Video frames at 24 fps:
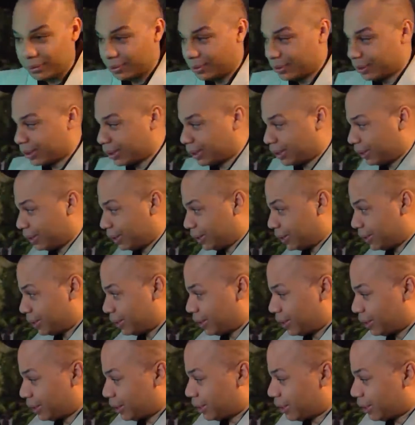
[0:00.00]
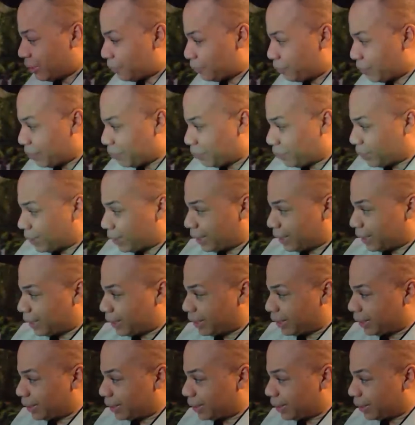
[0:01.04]
Okay, but I'm like
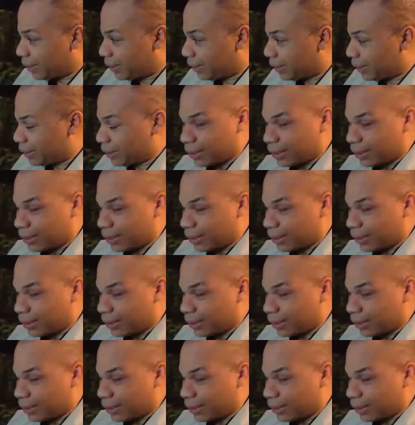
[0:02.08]
this,